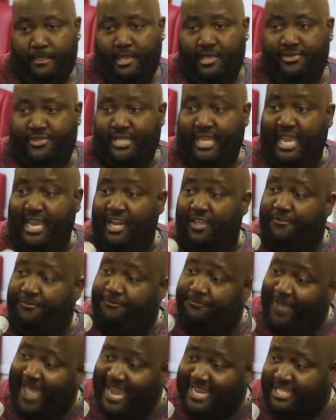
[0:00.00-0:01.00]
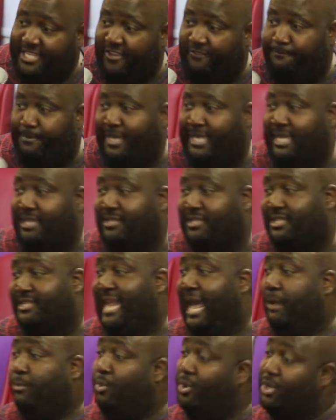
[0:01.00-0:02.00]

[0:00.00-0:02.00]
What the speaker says: It's ineffective because it's not